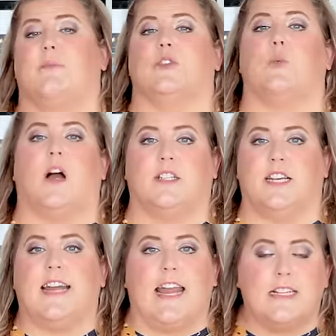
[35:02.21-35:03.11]
able to walk to
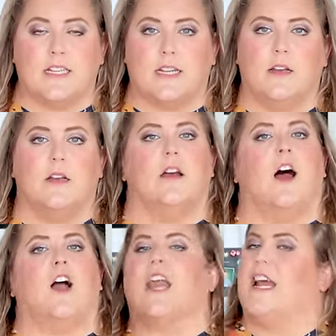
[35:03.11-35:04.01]
gate,
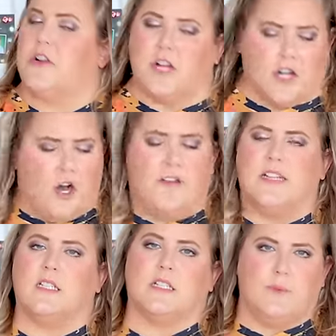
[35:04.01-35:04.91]
again, you're going to call
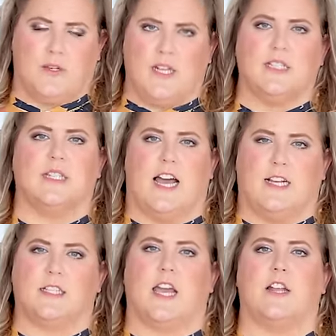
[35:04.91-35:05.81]
that disabilities
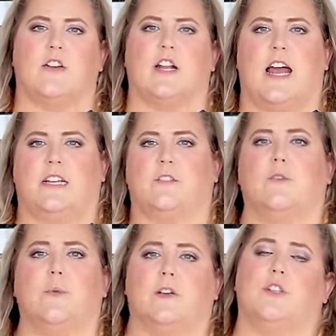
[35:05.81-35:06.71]
desk and you're going to ask for
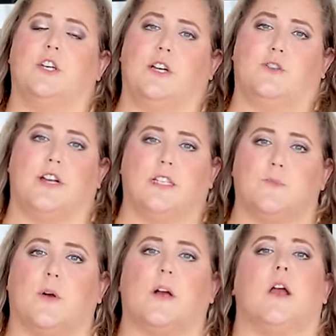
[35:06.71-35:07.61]
wheelchair
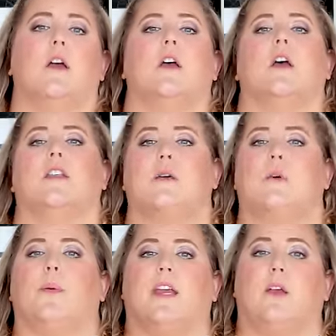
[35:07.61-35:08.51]
transport. They
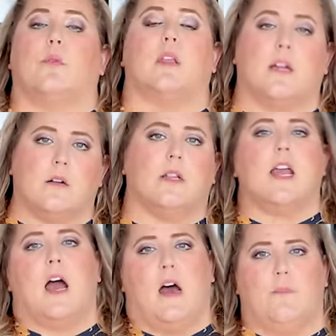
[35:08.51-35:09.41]
will pick you
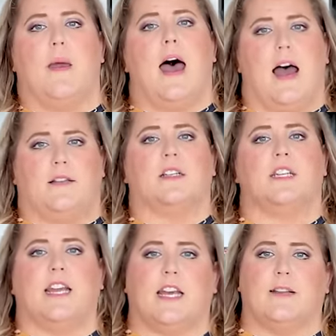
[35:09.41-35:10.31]
literally up at the
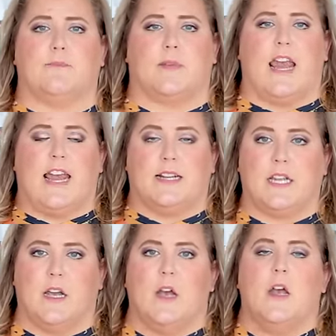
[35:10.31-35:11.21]
ticket
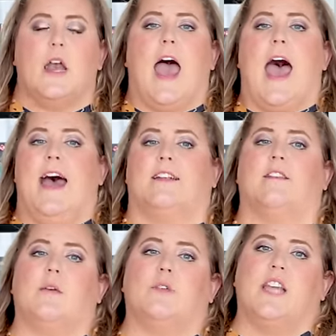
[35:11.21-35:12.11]
gate
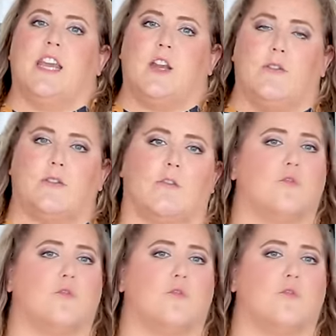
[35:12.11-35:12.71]
and they will take you